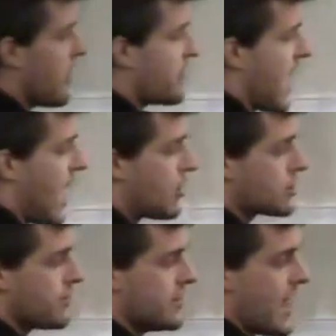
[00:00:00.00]
of the
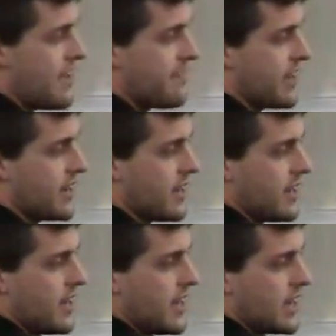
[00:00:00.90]
house of David
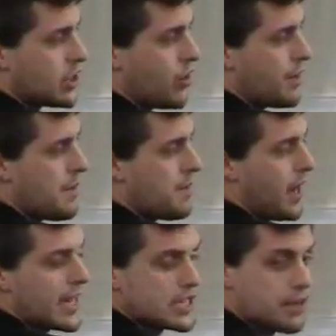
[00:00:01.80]
is going to be
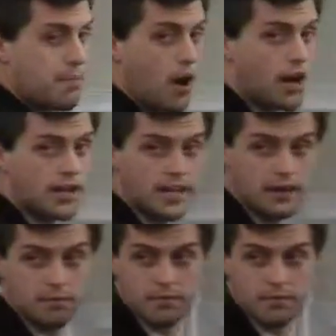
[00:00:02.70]
placed upon him.